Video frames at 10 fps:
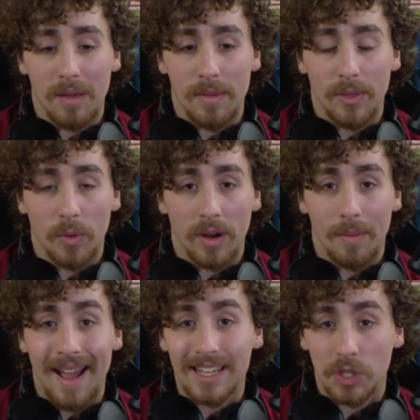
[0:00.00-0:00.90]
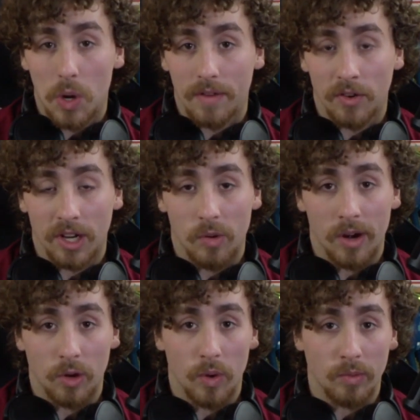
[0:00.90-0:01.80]
maybe throwing a mask on if you're going to go on a
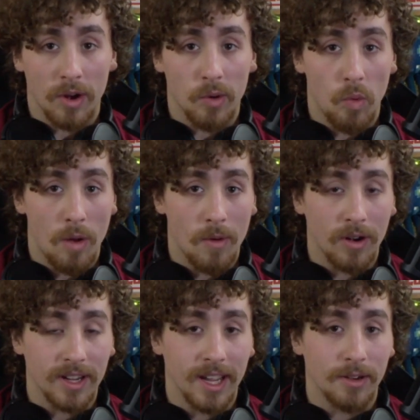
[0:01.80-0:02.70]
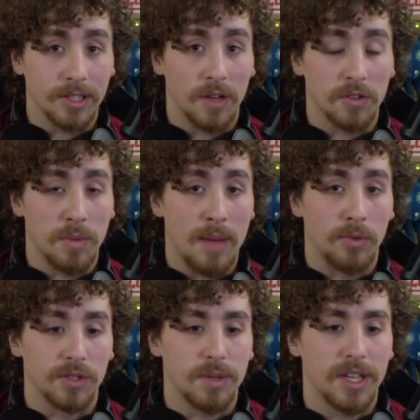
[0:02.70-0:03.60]
quick run to Walmart and get yourself some
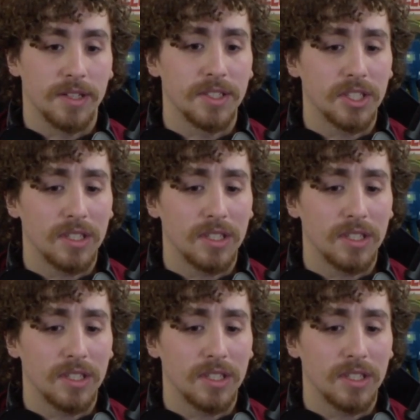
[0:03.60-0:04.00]
apples, because